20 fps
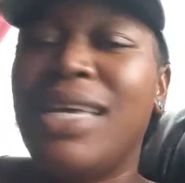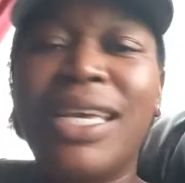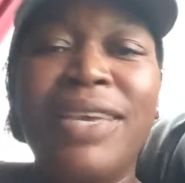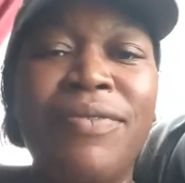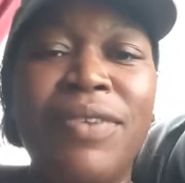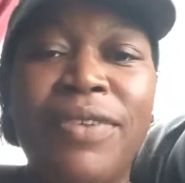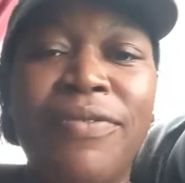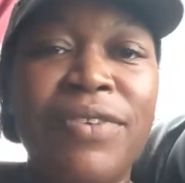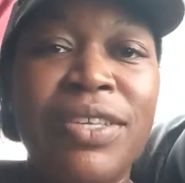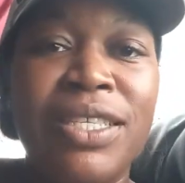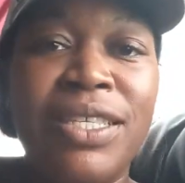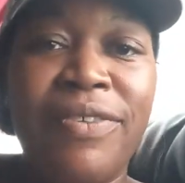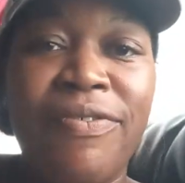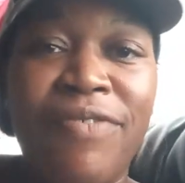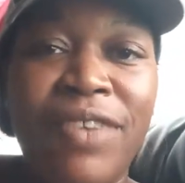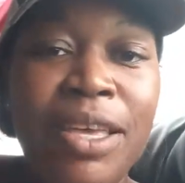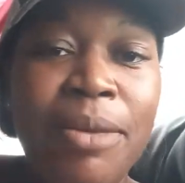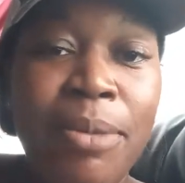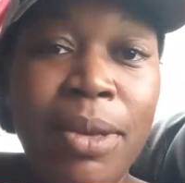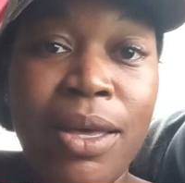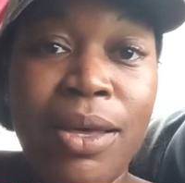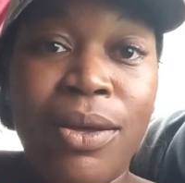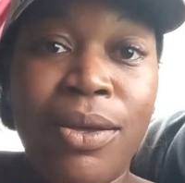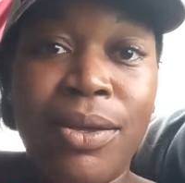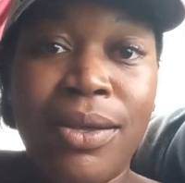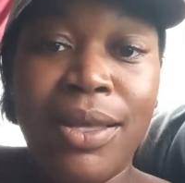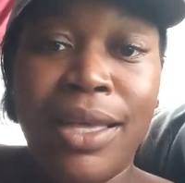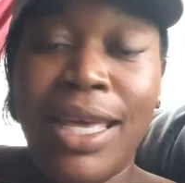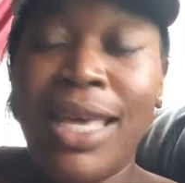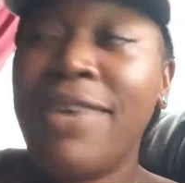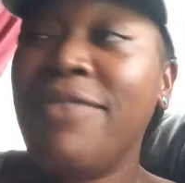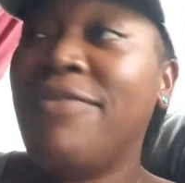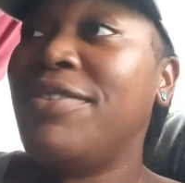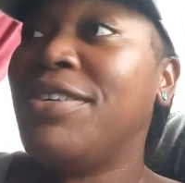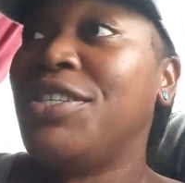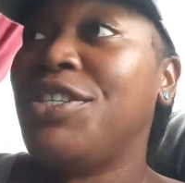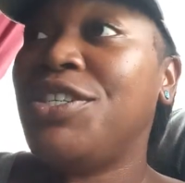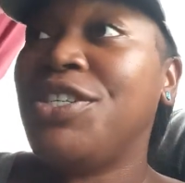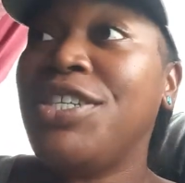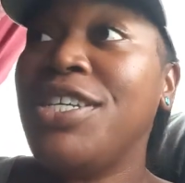even if it's a female,
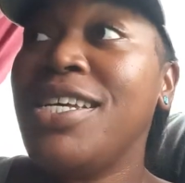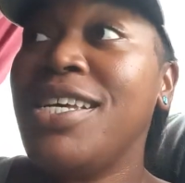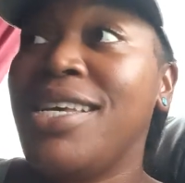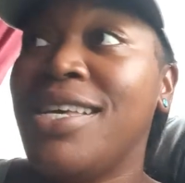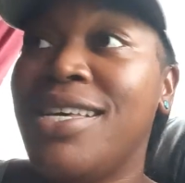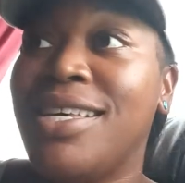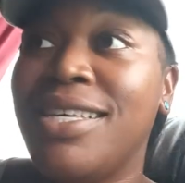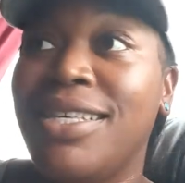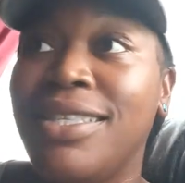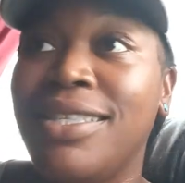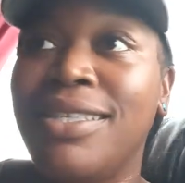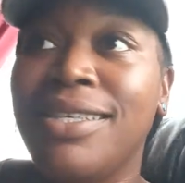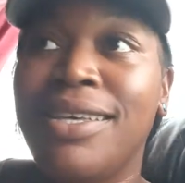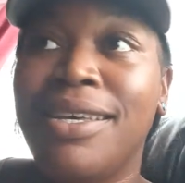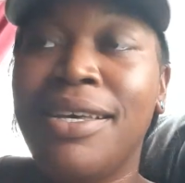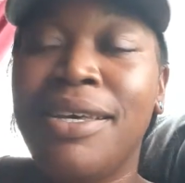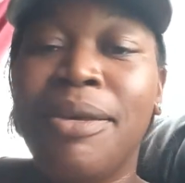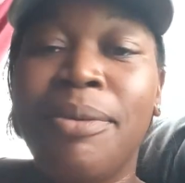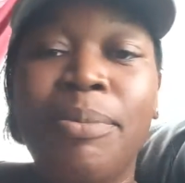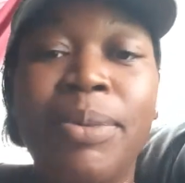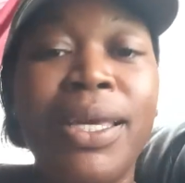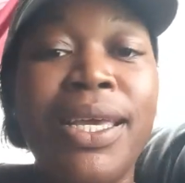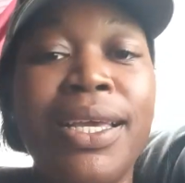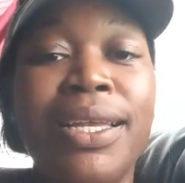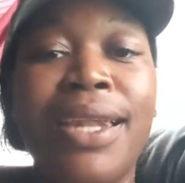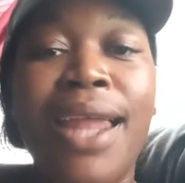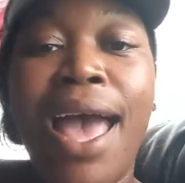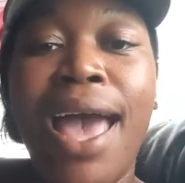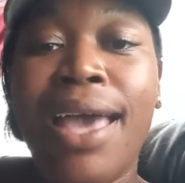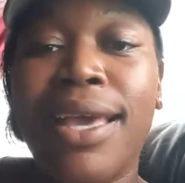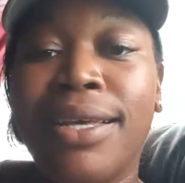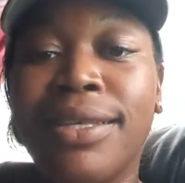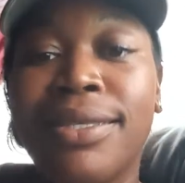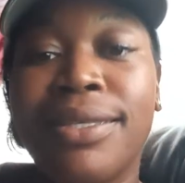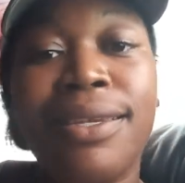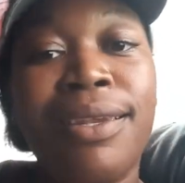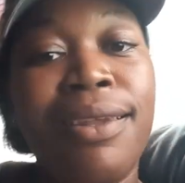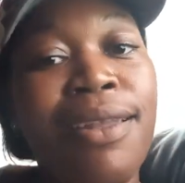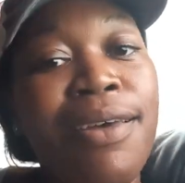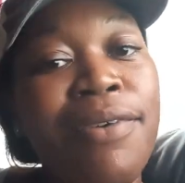if she is being
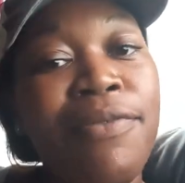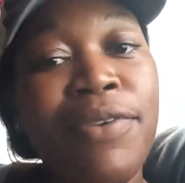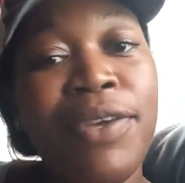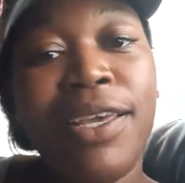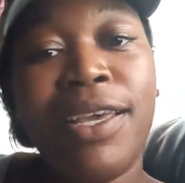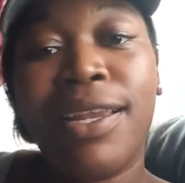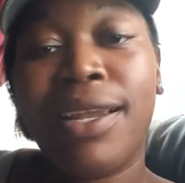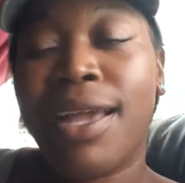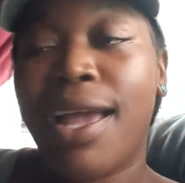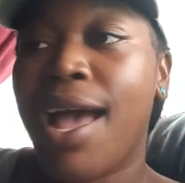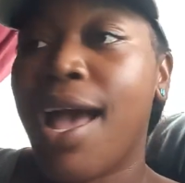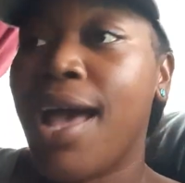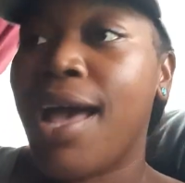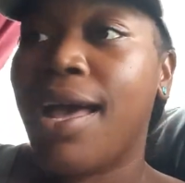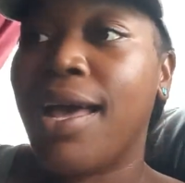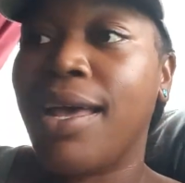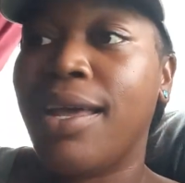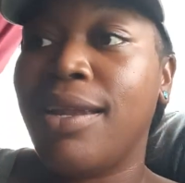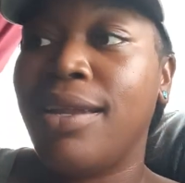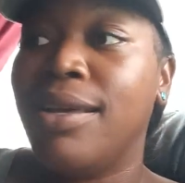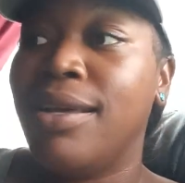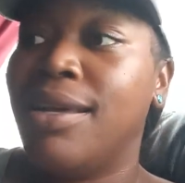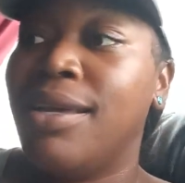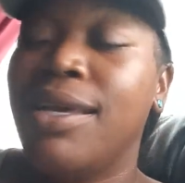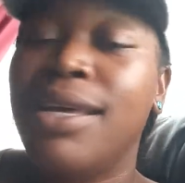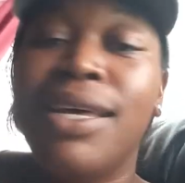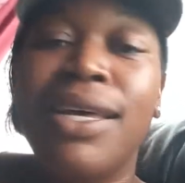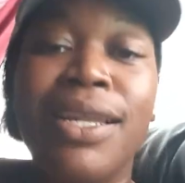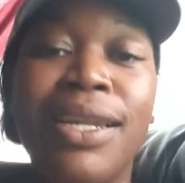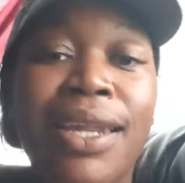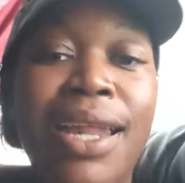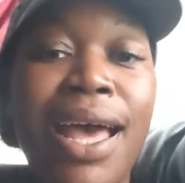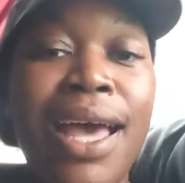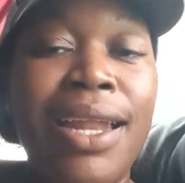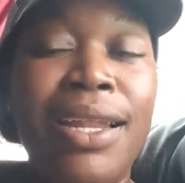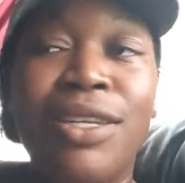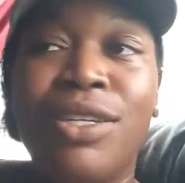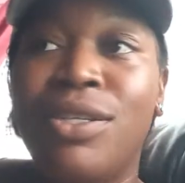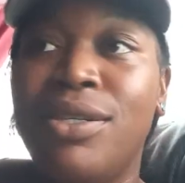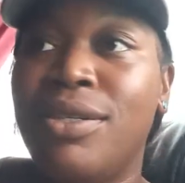nice, loving, and kind,
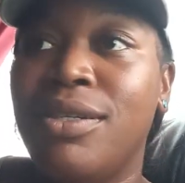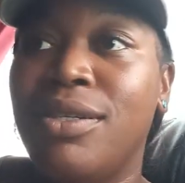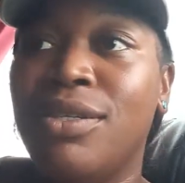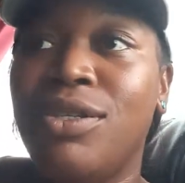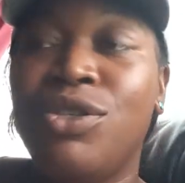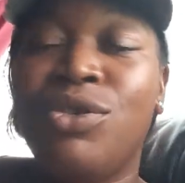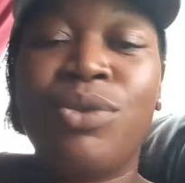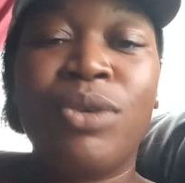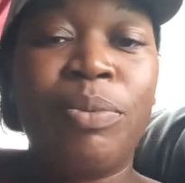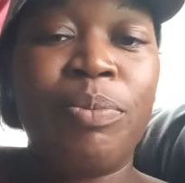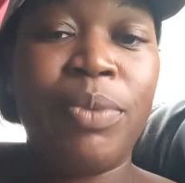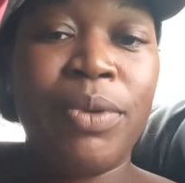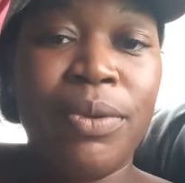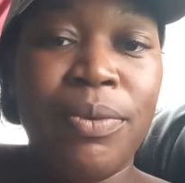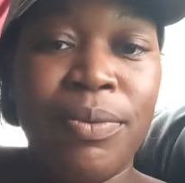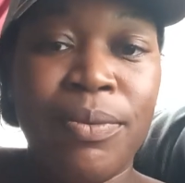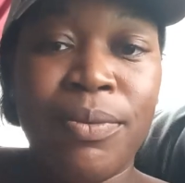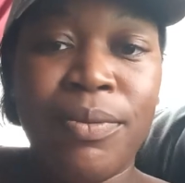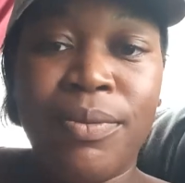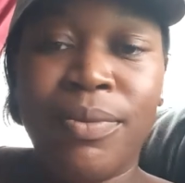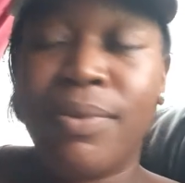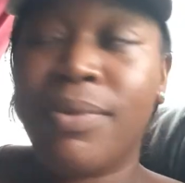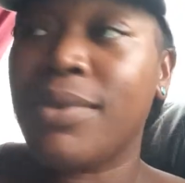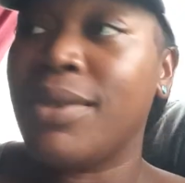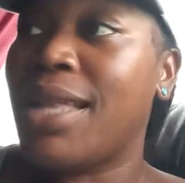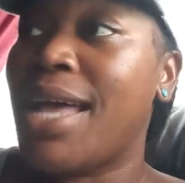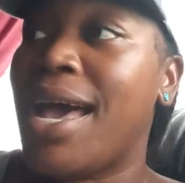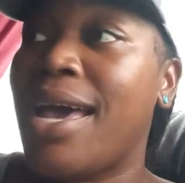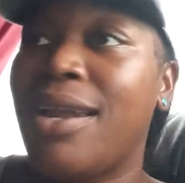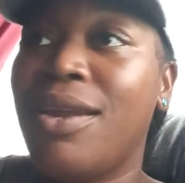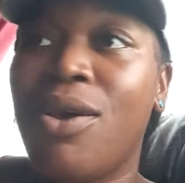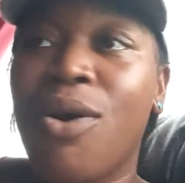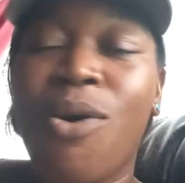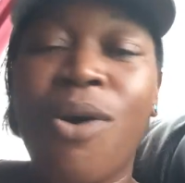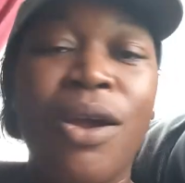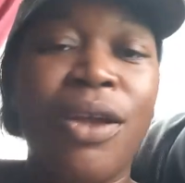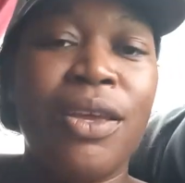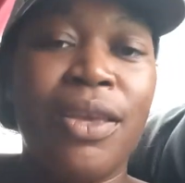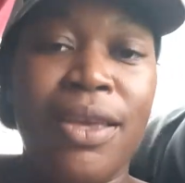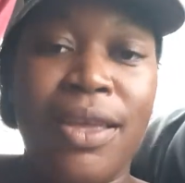not tripping, not
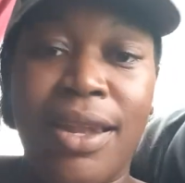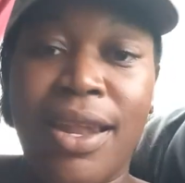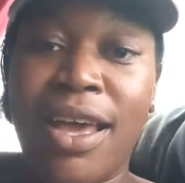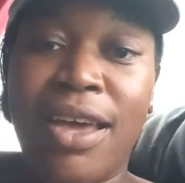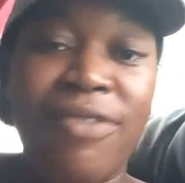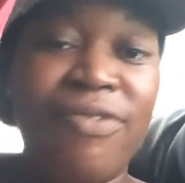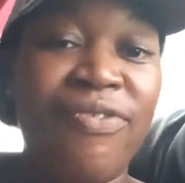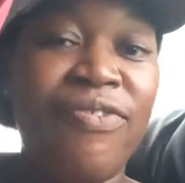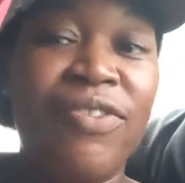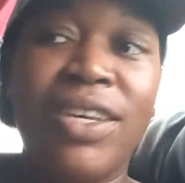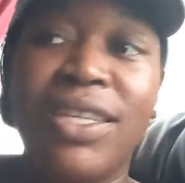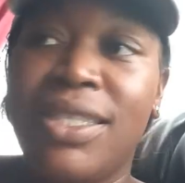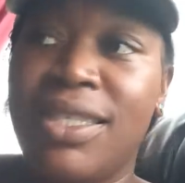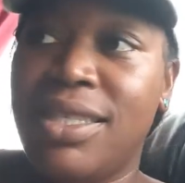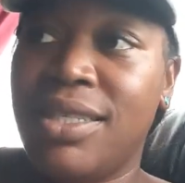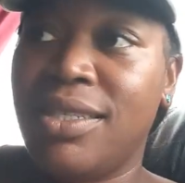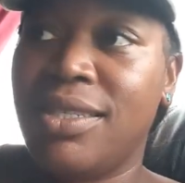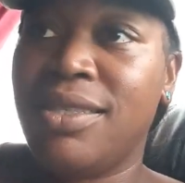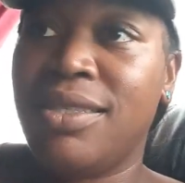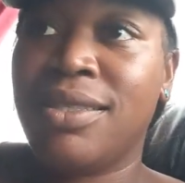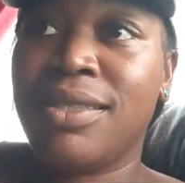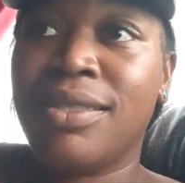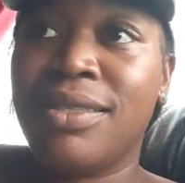arguing, not fussing,